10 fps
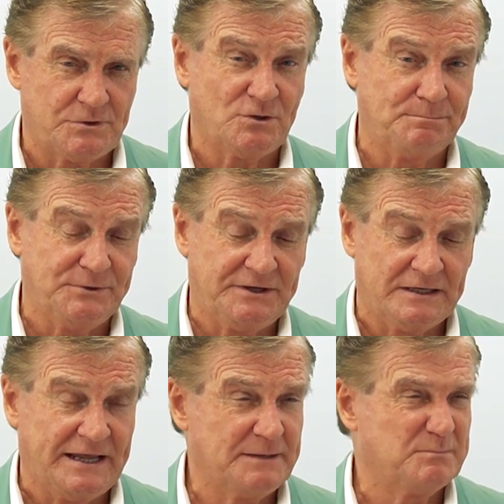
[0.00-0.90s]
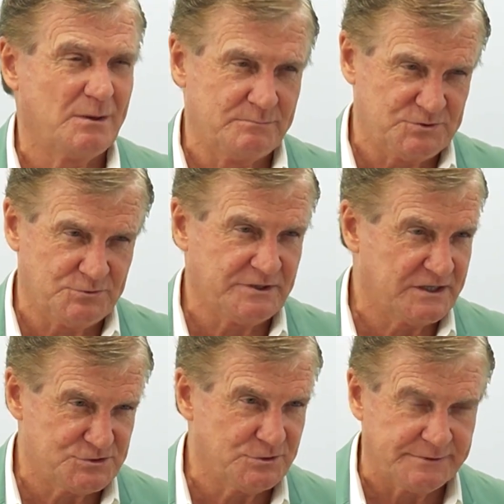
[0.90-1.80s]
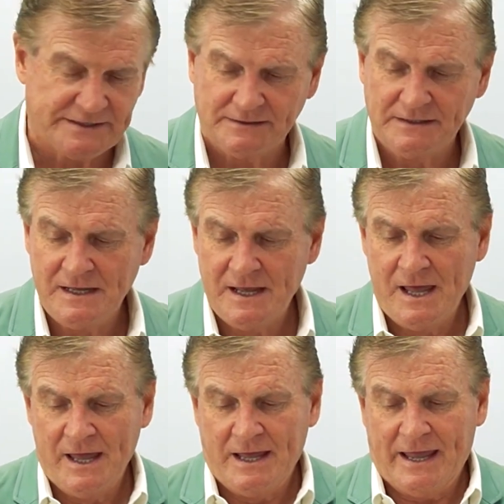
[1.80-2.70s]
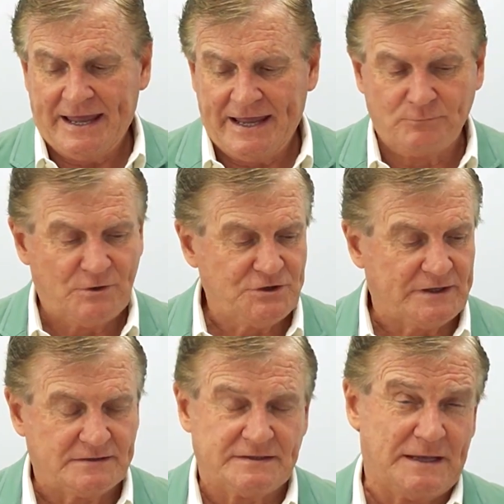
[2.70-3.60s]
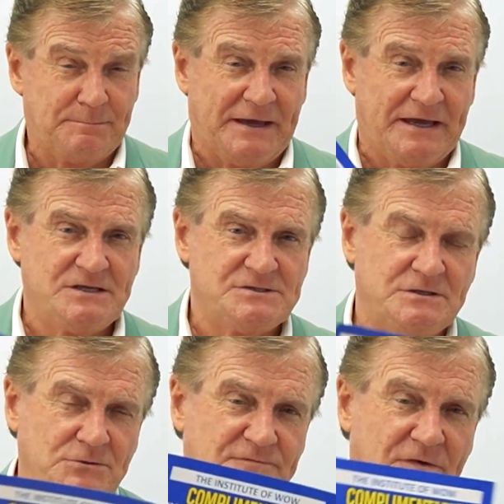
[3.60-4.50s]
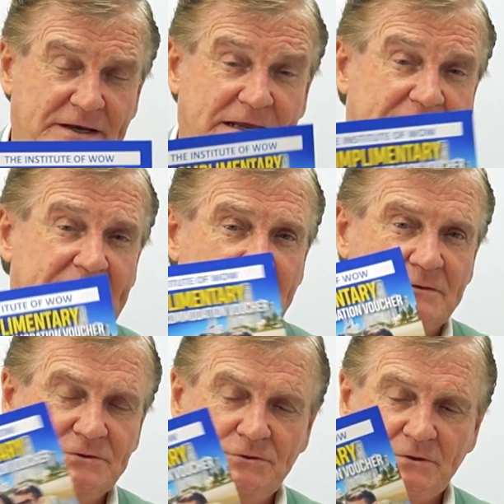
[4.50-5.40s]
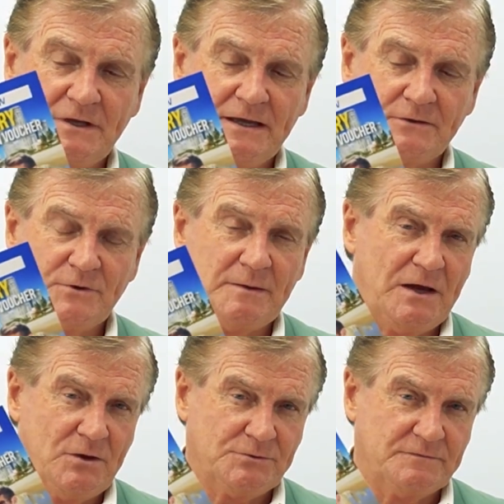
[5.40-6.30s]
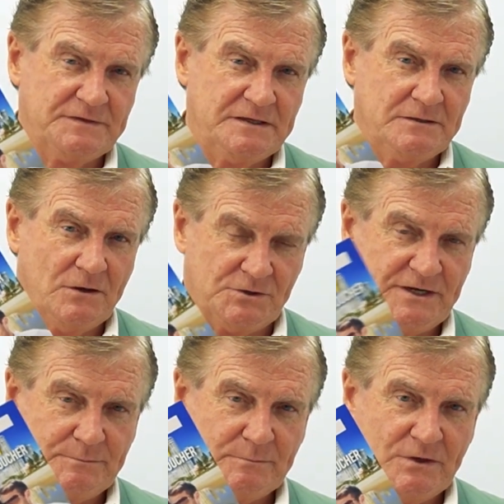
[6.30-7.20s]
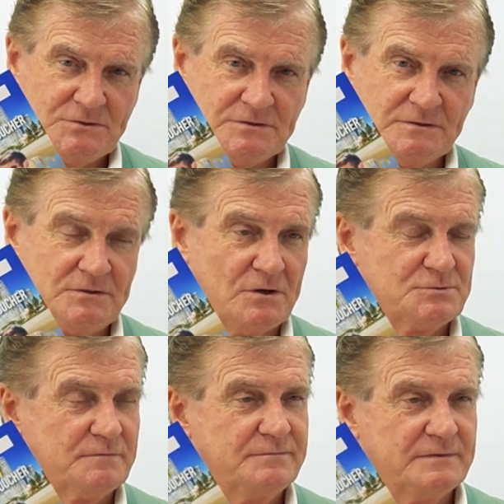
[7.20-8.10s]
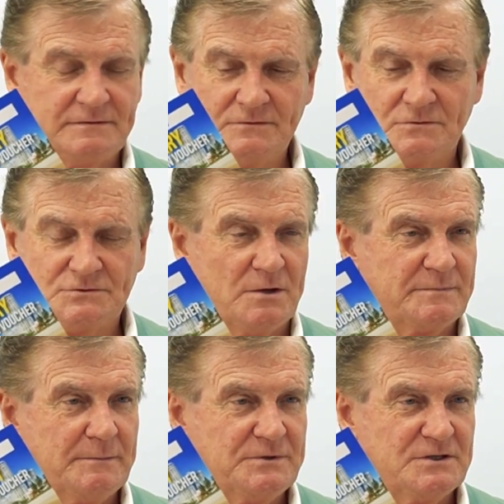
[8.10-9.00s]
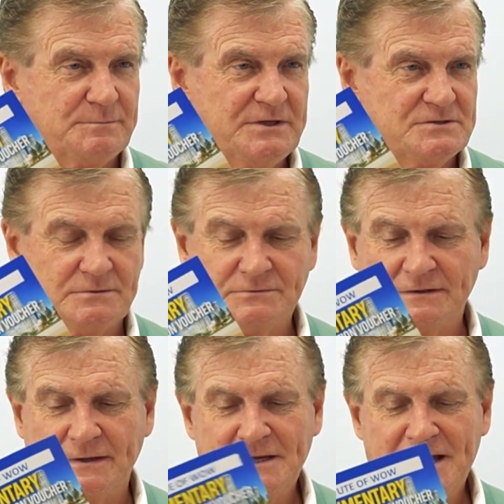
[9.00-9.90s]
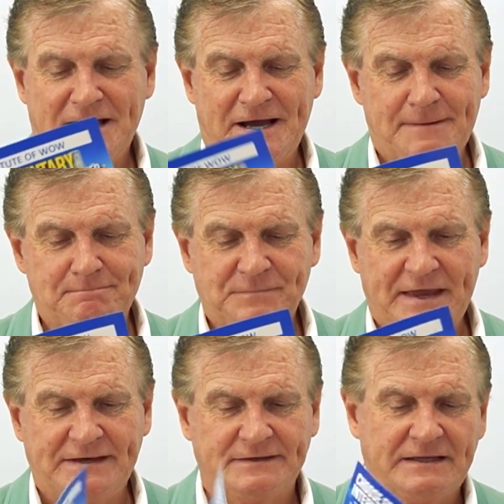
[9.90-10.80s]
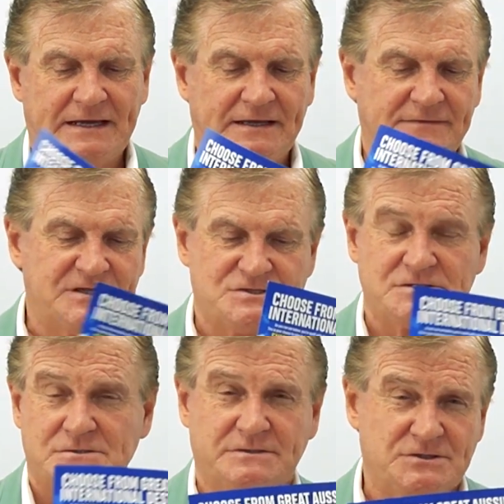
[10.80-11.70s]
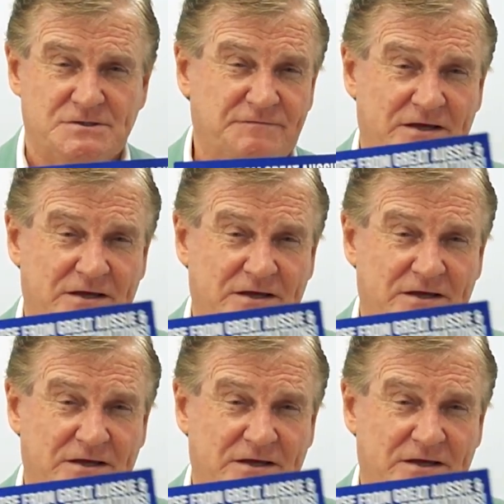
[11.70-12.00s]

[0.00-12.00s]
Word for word: stroke beanland, but I'm sure you're going to super that. And when you get to that page, you'll find out how you can grab hold of the holiday promotion. Gosh, we've had a long time coming to the pitch. Yeah, yeah, yeah. Um, and uh, this is just a